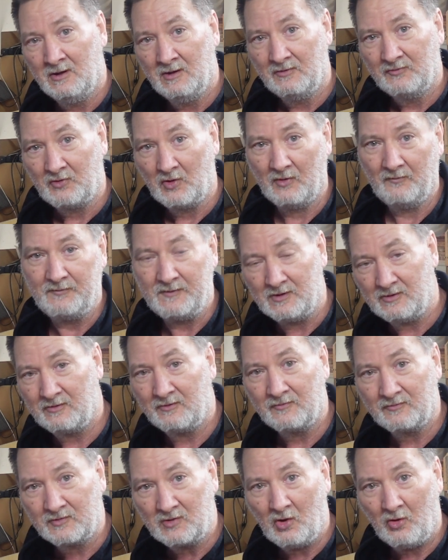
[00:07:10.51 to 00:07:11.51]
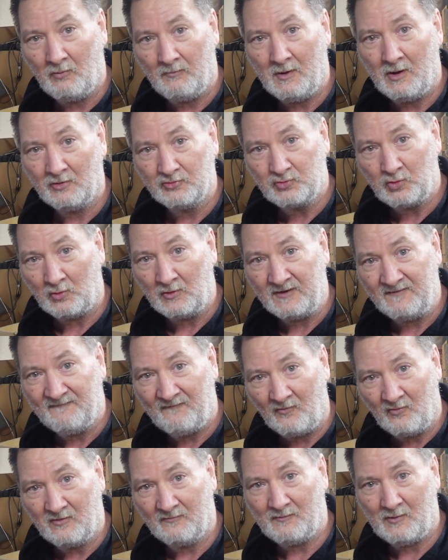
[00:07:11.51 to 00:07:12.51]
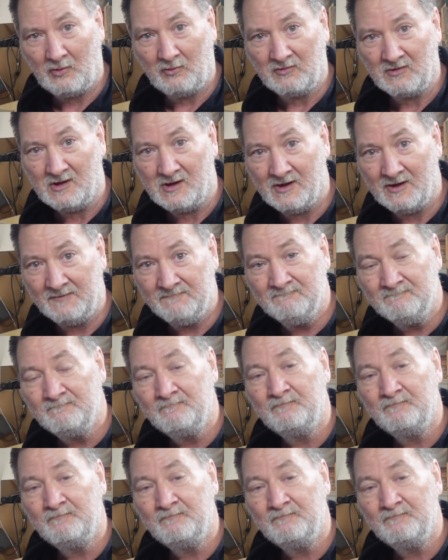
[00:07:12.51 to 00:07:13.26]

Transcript: So if you're in the Kobalt 24 volt line,